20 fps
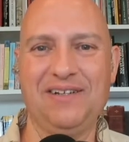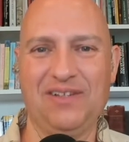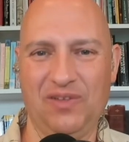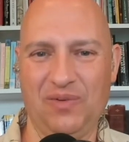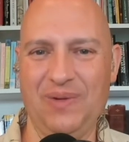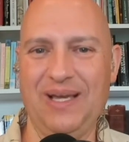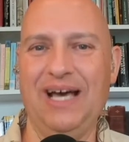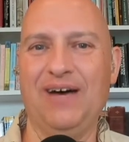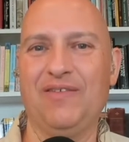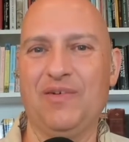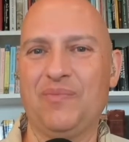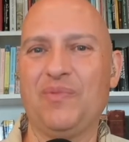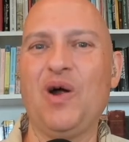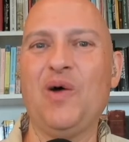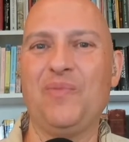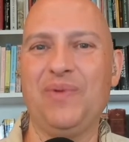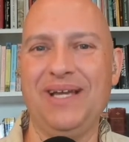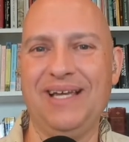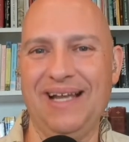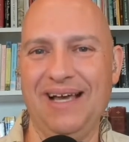just so we have
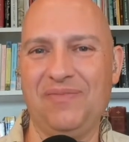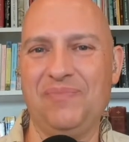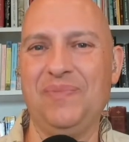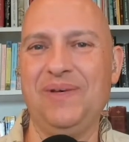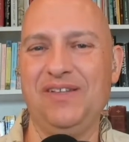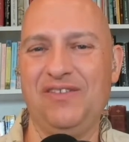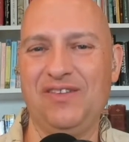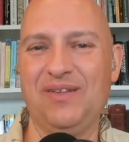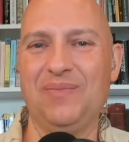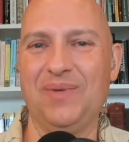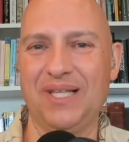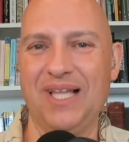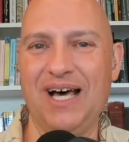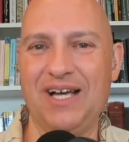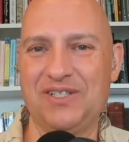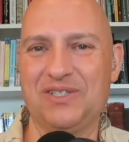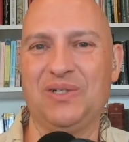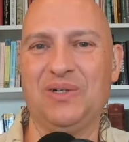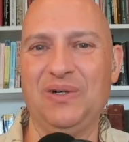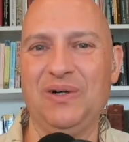appropriate
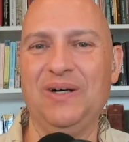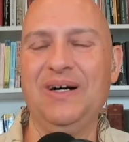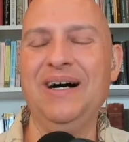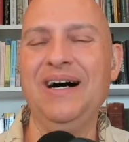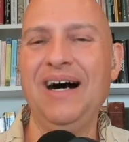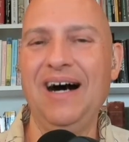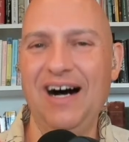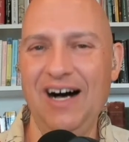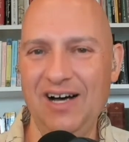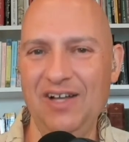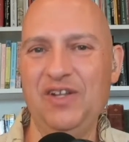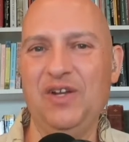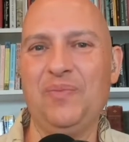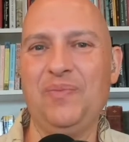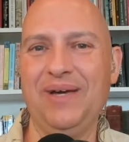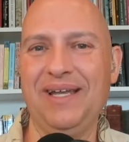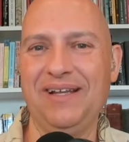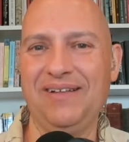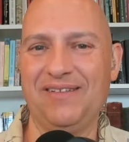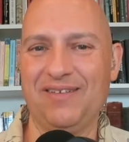epistemological
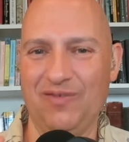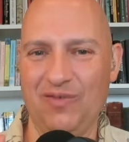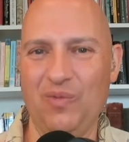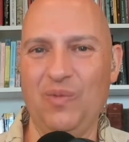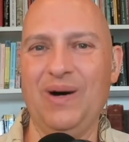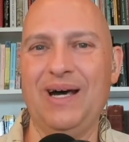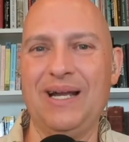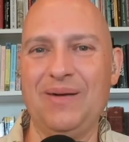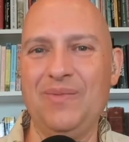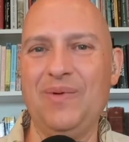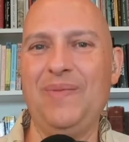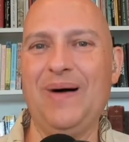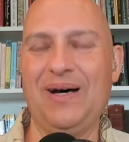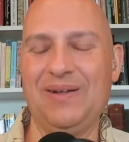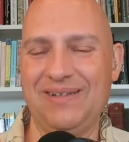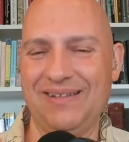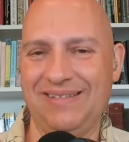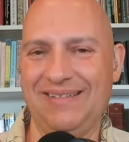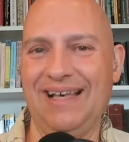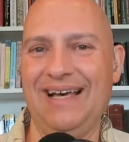underpinnings of what I'm
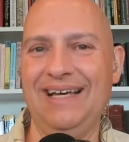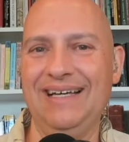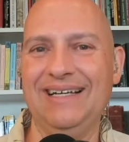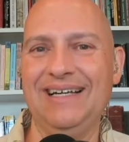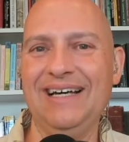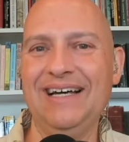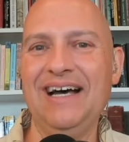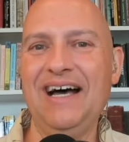about to say.